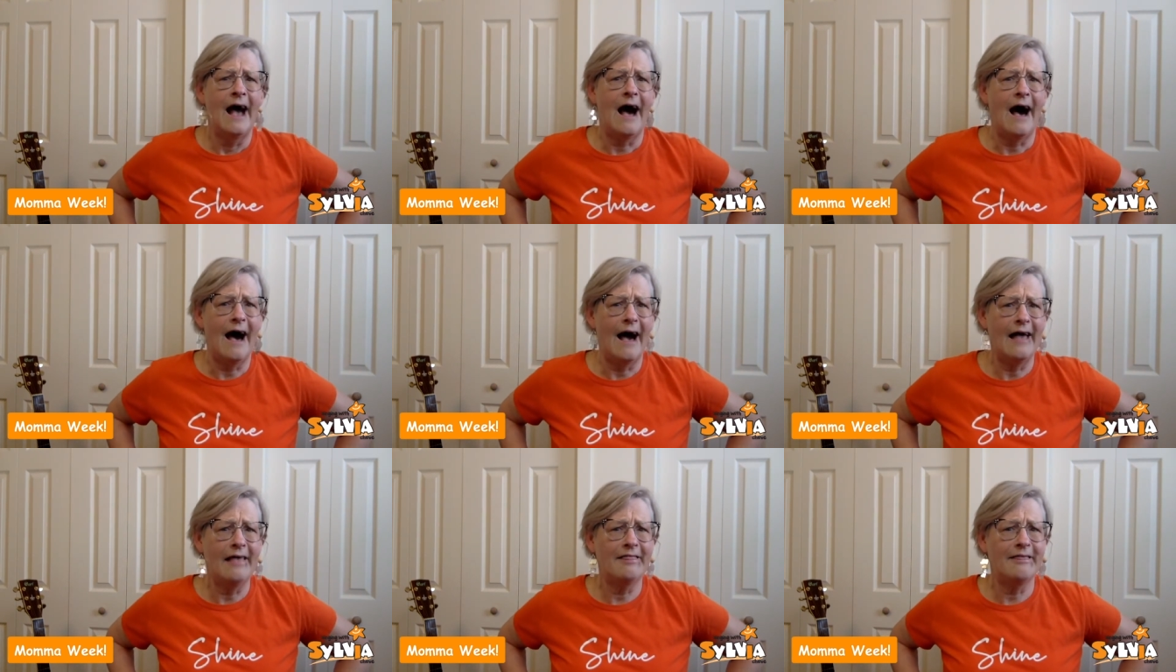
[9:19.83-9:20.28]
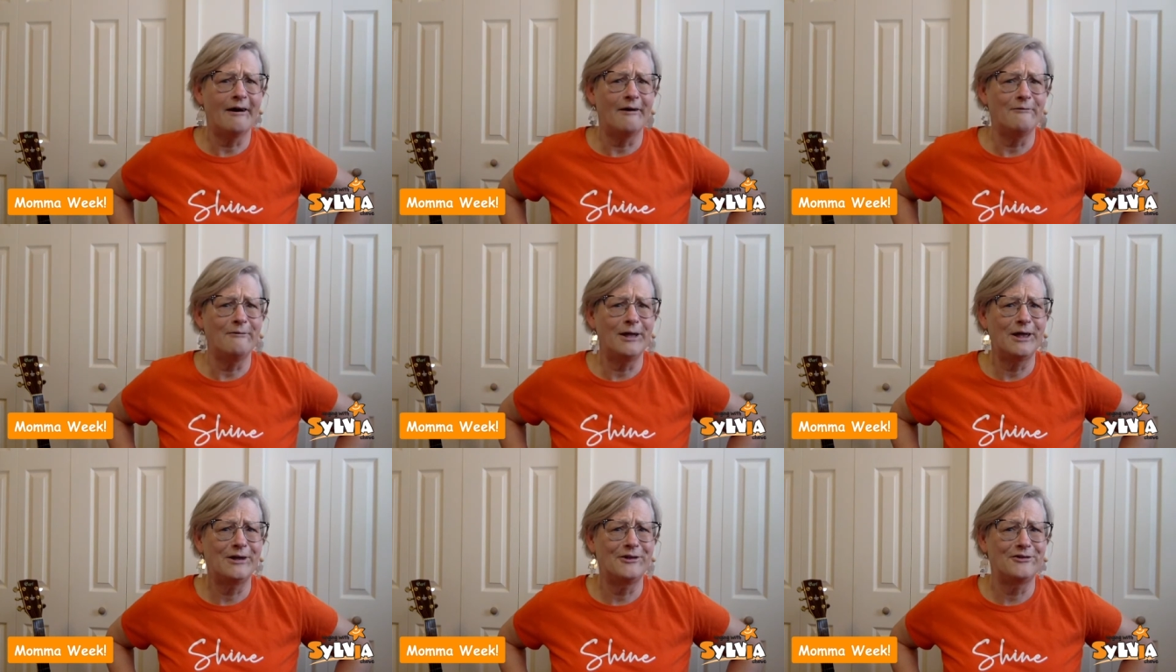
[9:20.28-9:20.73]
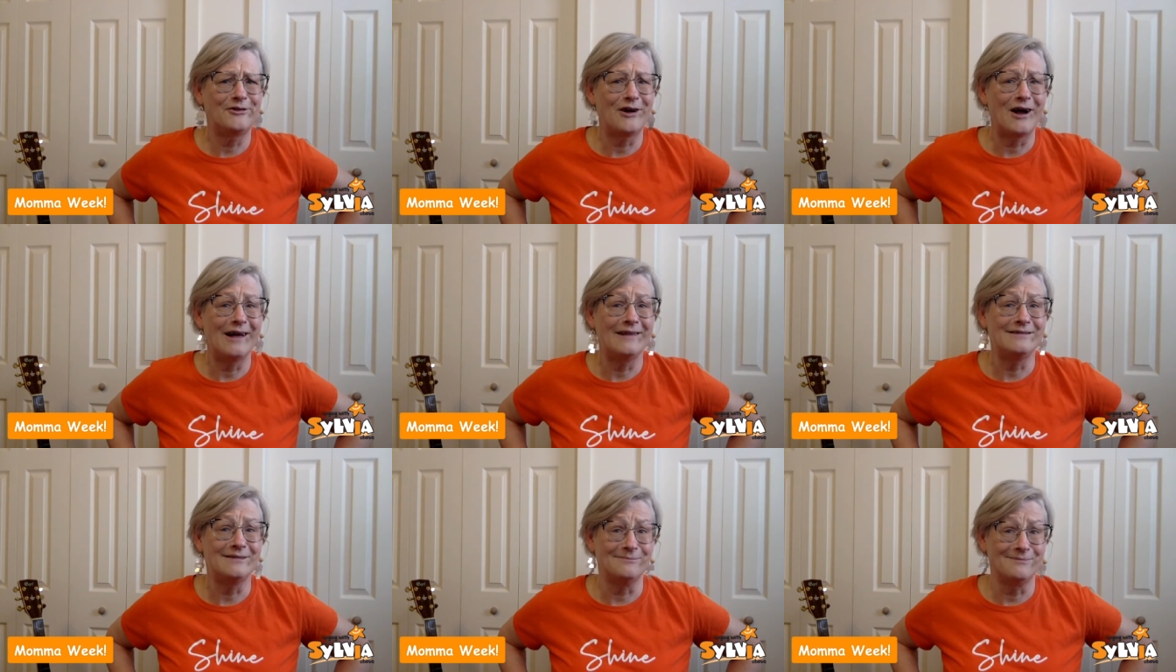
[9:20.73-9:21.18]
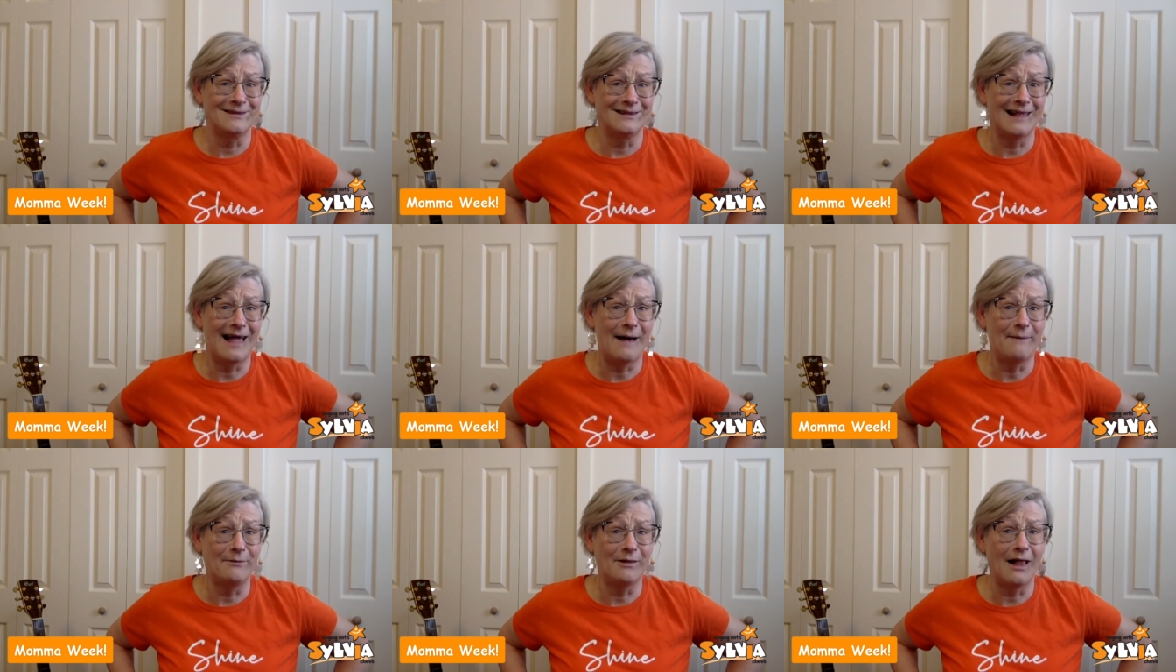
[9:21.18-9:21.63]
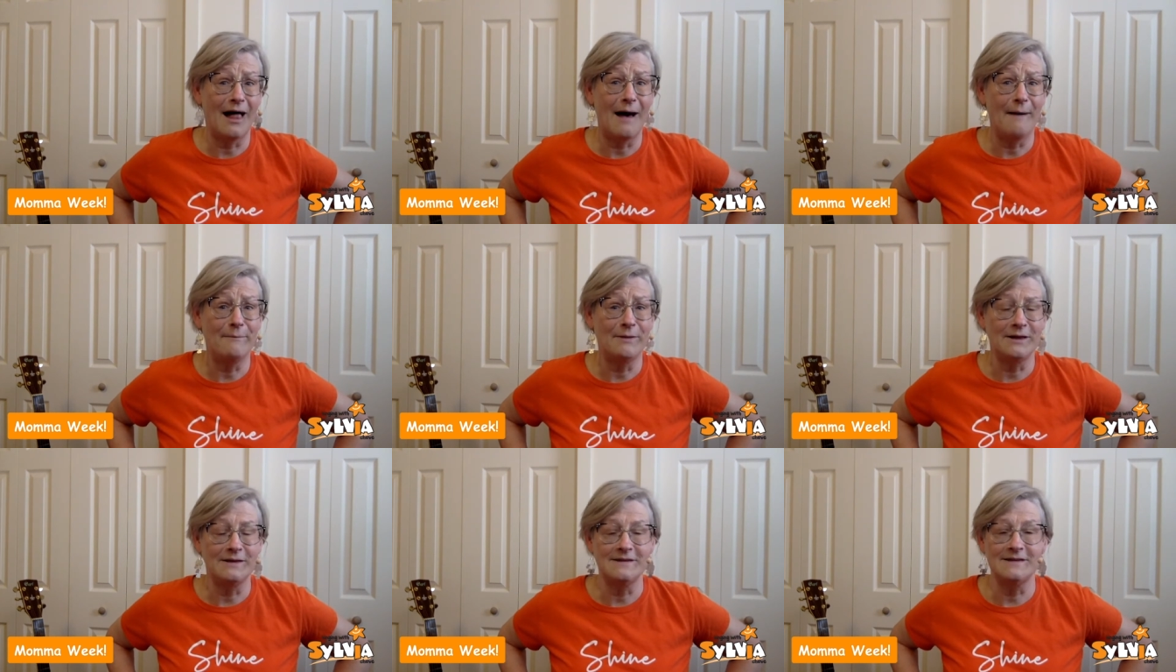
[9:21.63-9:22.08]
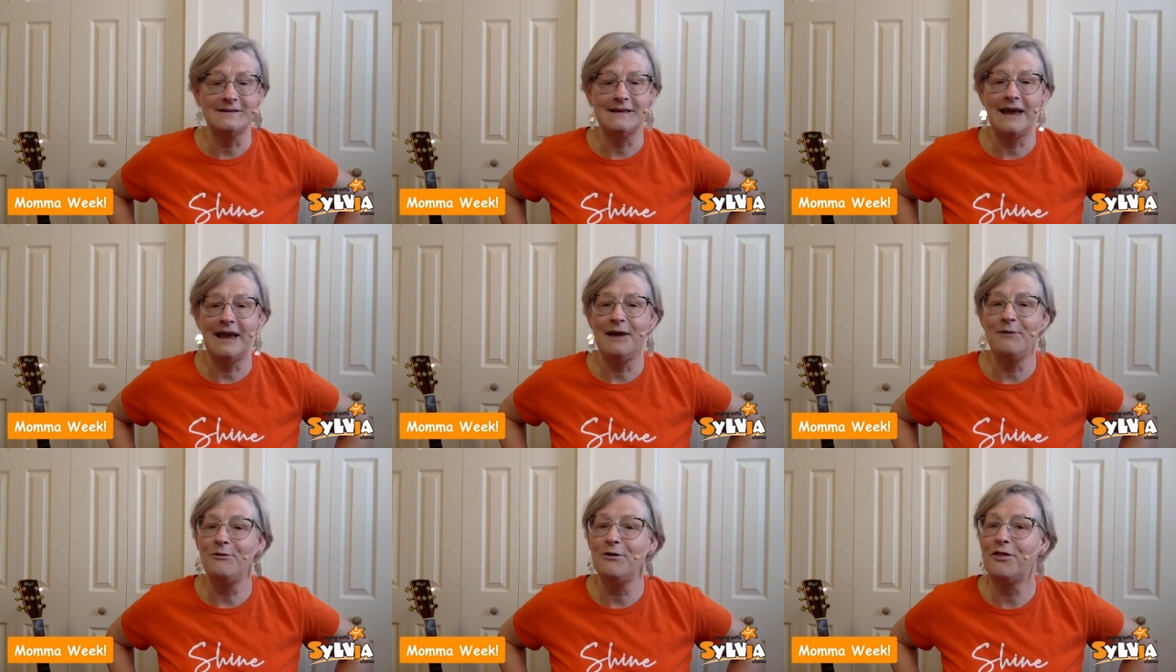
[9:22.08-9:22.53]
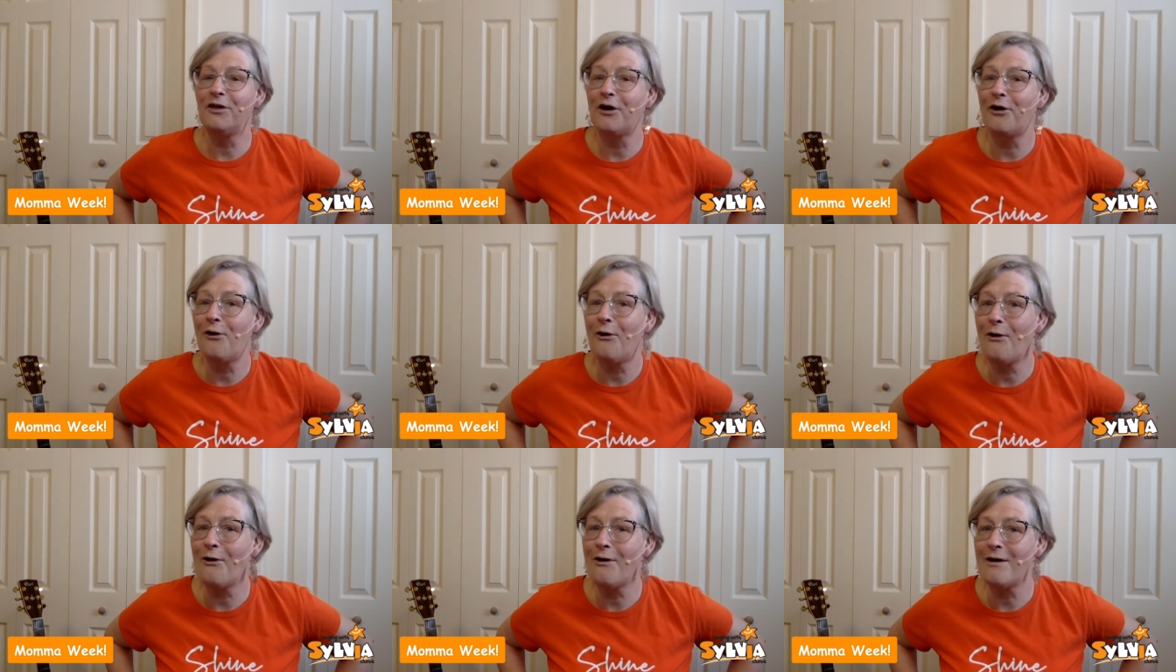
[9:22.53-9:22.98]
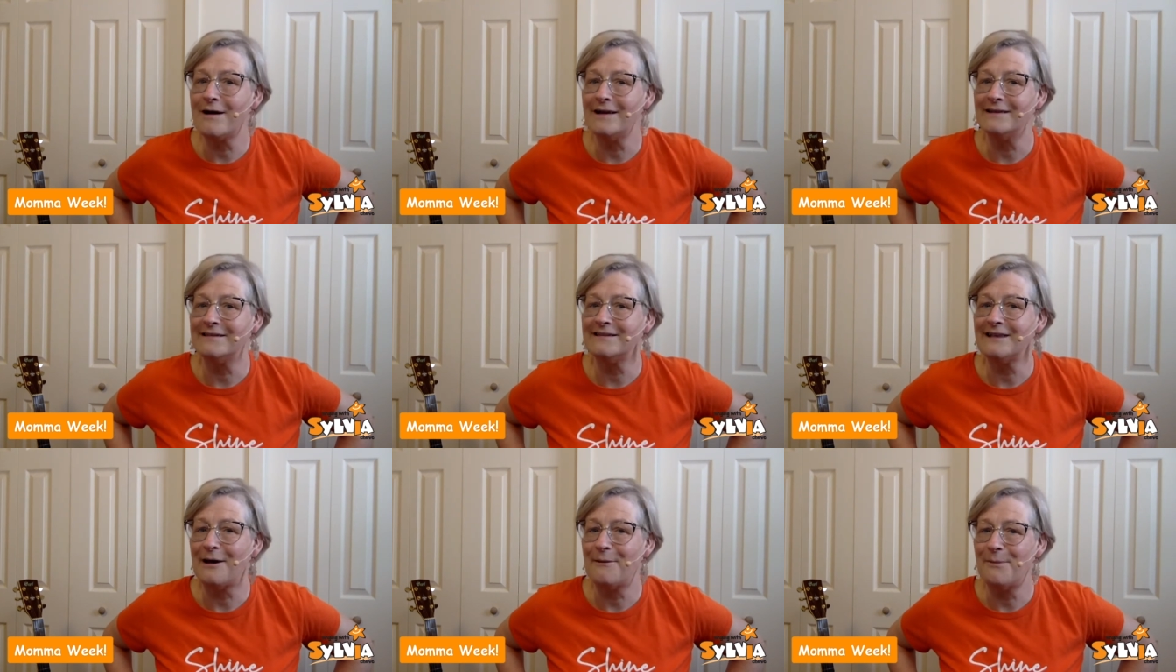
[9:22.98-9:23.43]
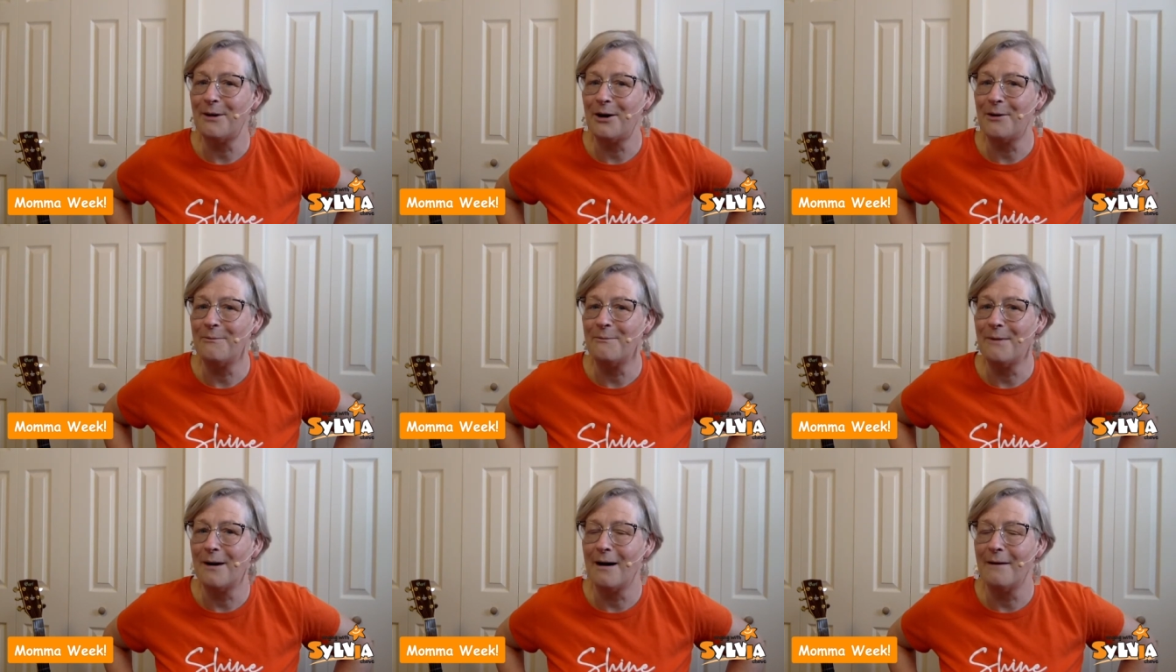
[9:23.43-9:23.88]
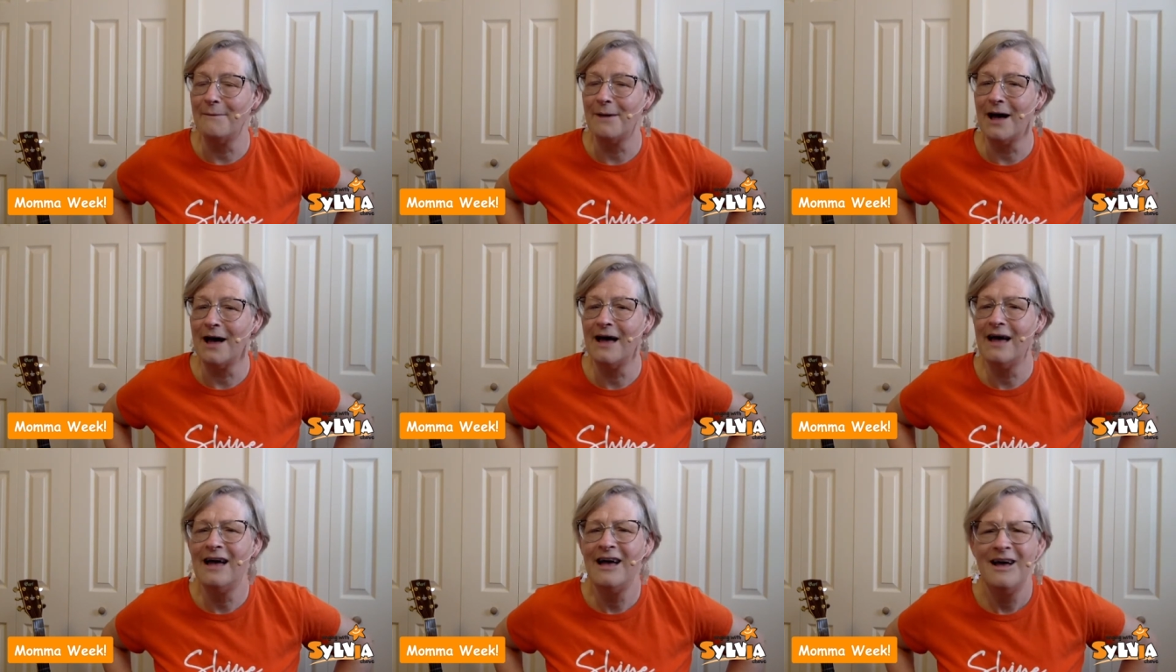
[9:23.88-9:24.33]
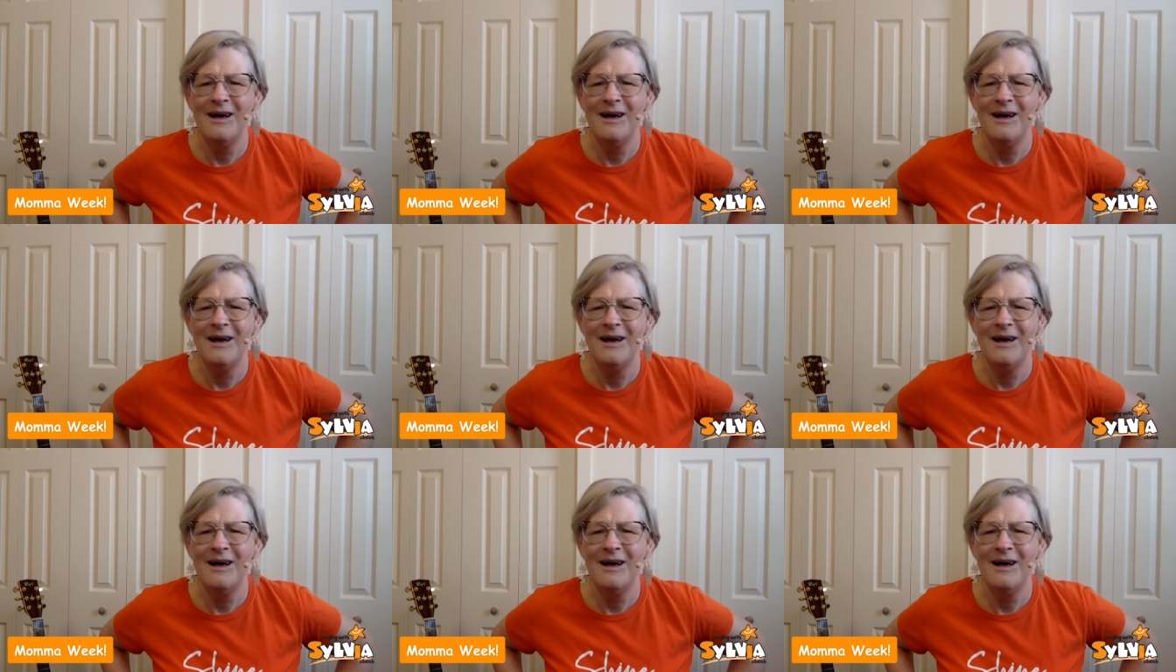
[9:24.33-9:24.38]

I thought we could try some slap clapping today with a chorus about mama.